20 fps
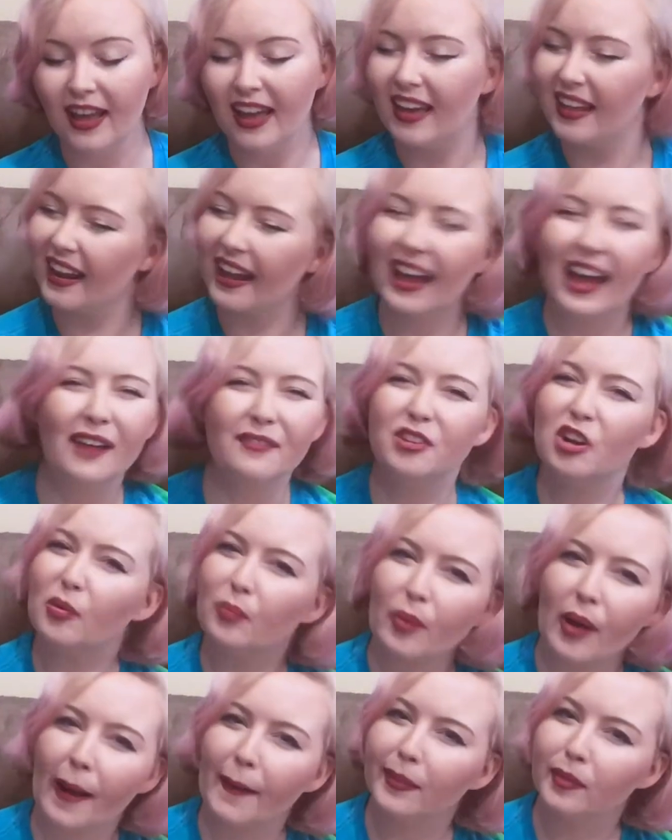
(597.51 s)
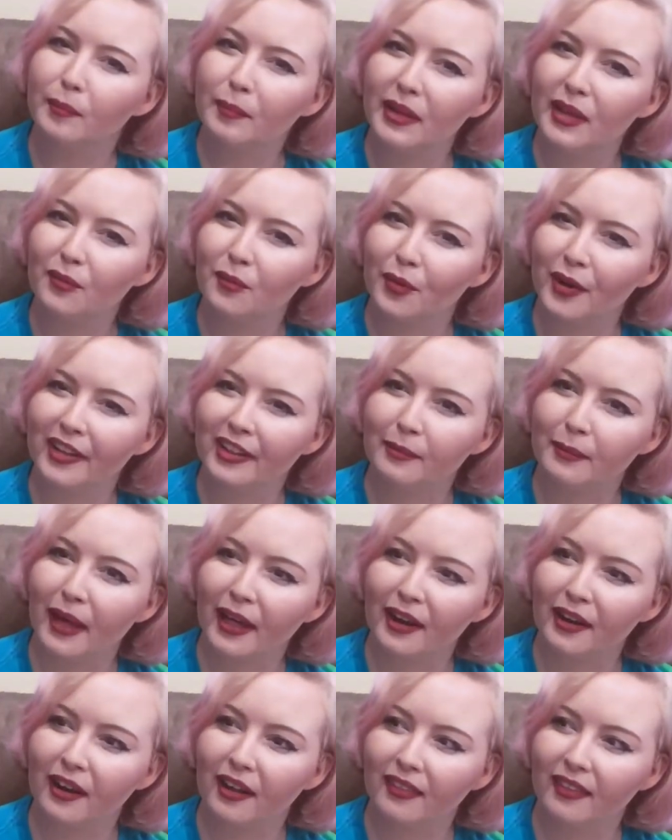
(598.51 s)
And I have no problem being real
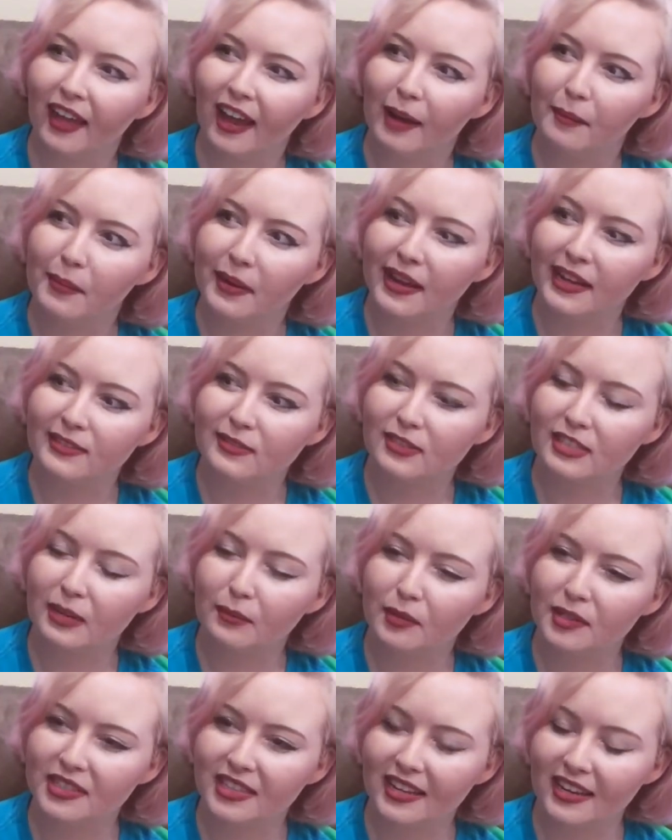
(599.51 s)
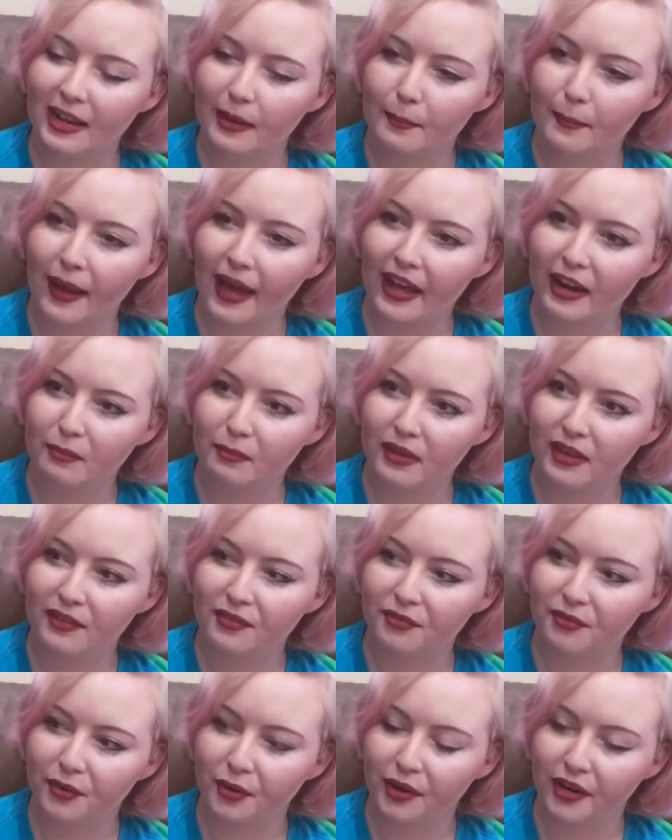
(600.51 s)
about it online, because if someone's gonna get mad at me
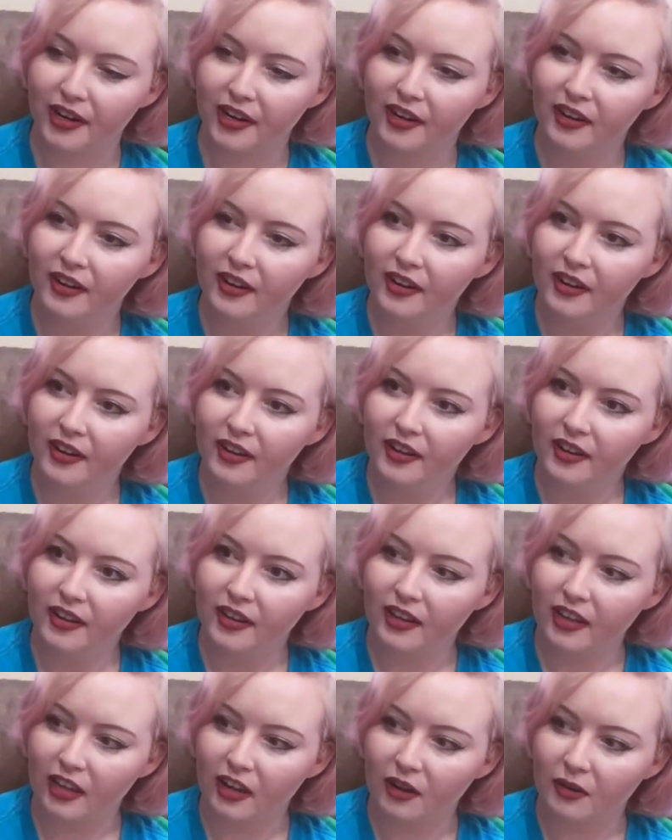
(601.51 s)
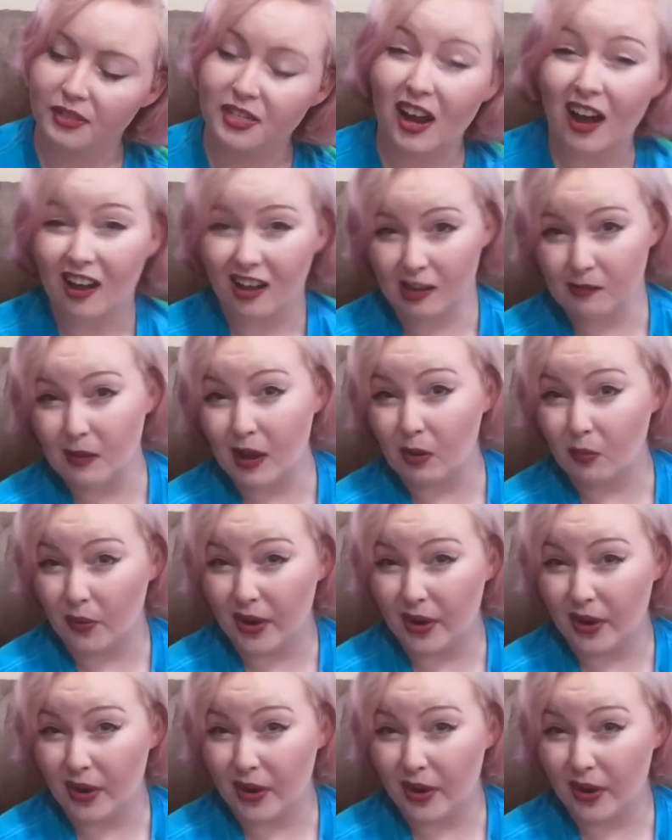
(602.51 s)
for, you know, talking about